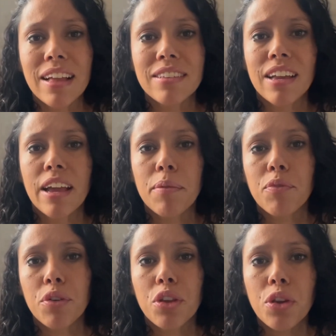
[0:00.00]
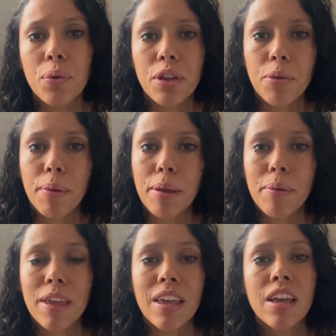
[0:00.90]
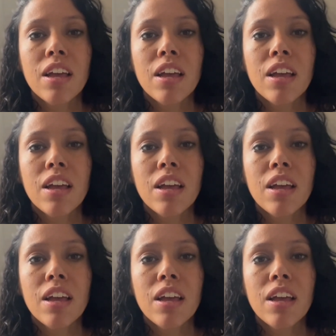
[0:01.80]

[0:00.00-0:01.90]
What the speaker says: that time for you and your baby.